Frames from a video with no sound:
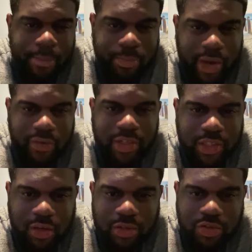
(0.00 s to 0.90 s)
Barry
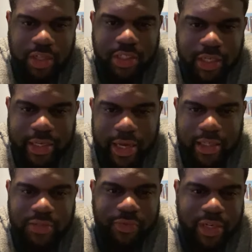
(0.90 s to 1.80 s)
Jones, trust your gut.
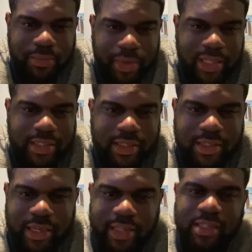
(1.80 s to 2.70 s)
It's funny business.
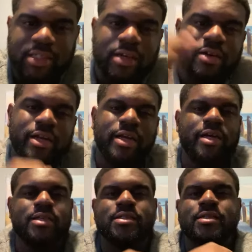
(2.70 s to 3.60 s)
Yes, sir, it
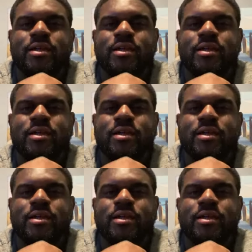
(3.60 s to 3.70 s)
is.